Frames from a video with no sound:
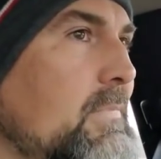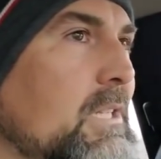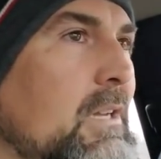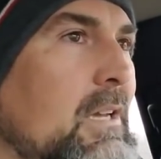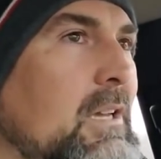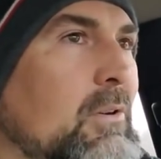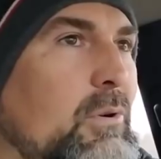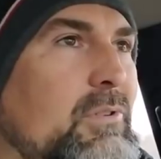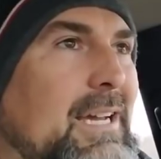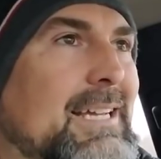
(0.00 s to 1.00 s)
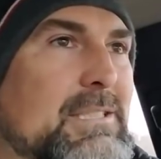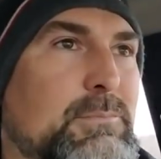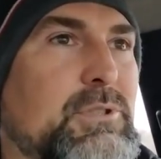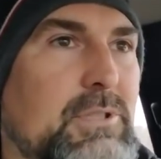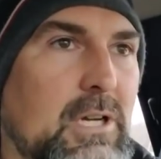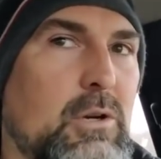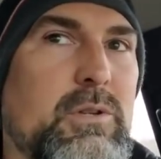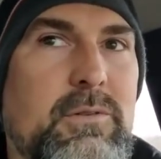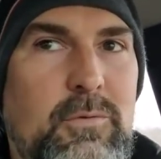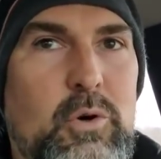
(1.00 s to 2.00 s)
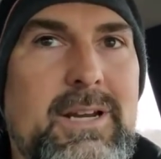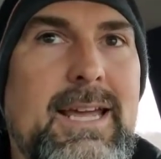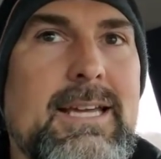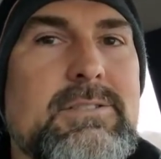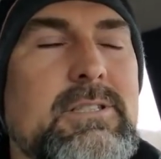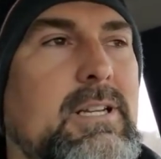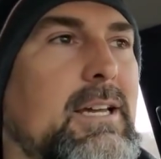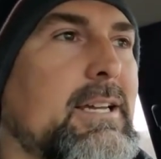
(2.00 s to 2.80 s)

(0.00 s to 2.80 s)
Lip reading: We've got some snow in the forecast tonight,